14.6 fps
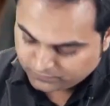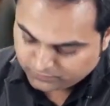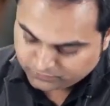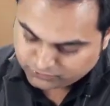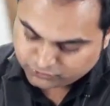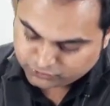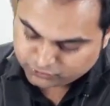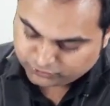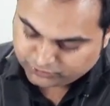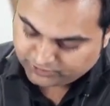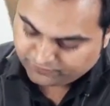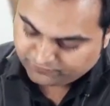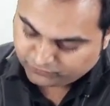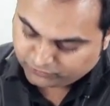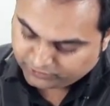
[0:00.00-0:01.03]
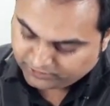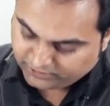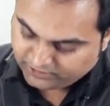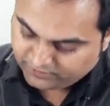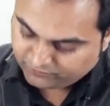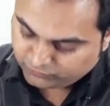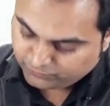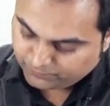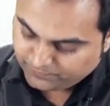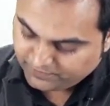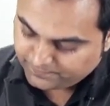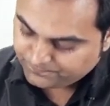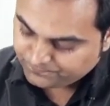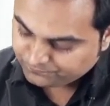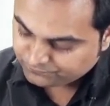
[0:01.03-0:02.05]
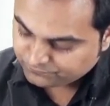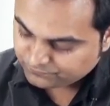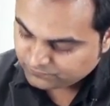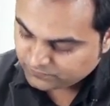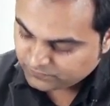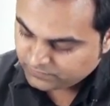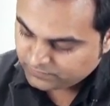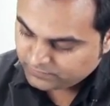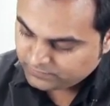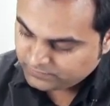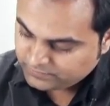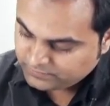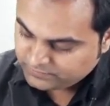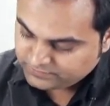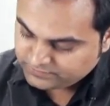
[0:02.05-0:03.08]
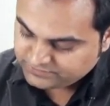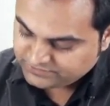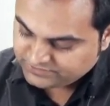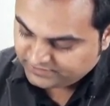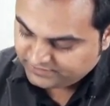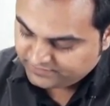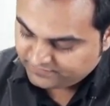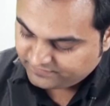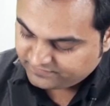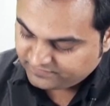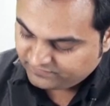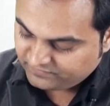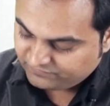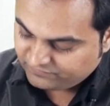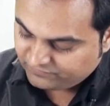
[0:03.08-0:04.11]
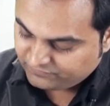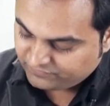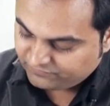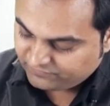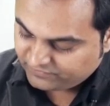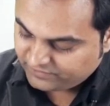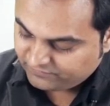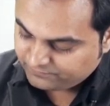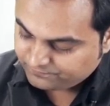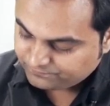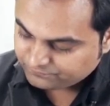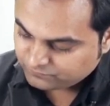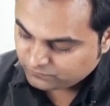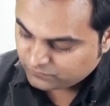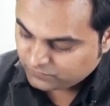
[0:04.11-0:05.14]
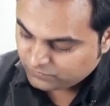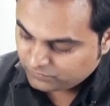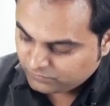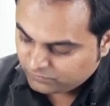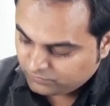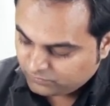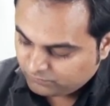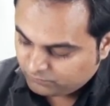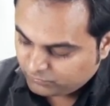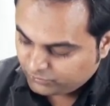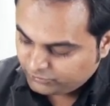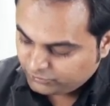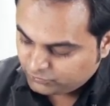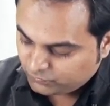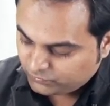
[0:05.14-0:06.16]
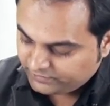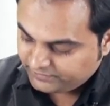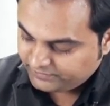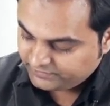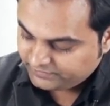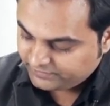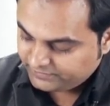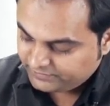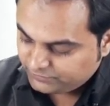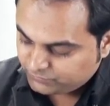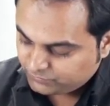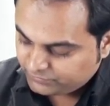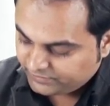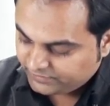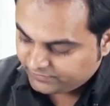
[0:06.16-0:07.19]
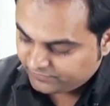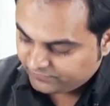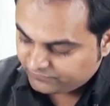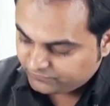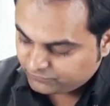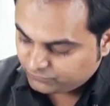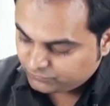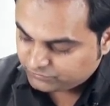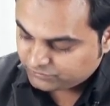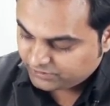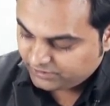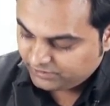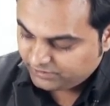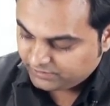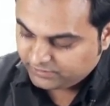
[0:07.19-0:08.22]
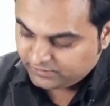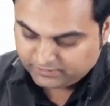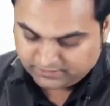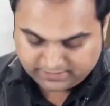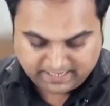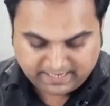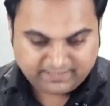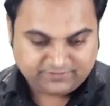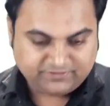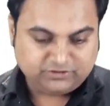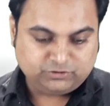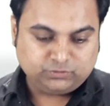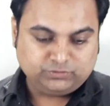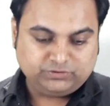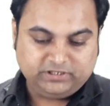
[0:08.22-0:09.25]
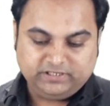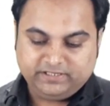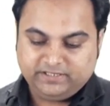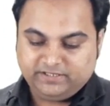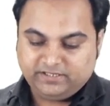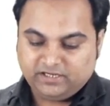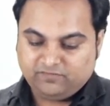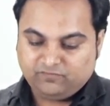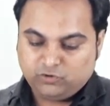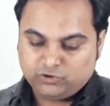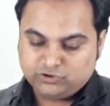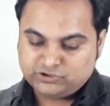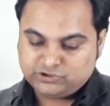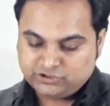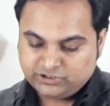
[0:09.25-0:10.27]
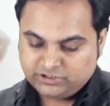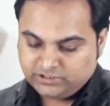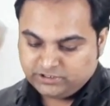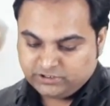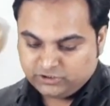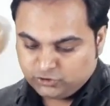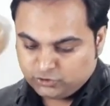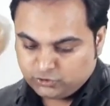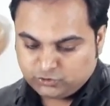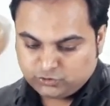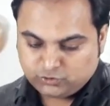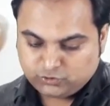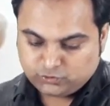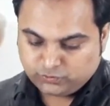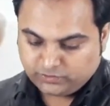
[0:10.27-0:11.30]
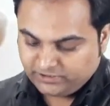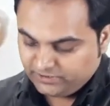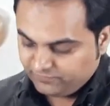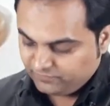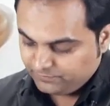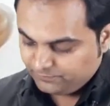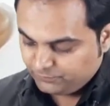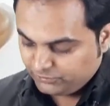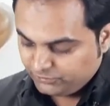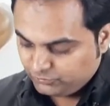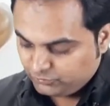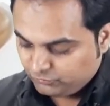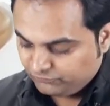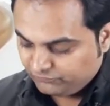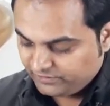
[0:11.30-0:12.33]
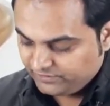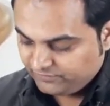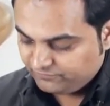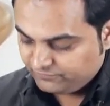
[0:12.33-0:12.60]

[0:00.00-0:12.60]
so therefore E would be, Z is 755.18 × 10³, and the total area was 21.25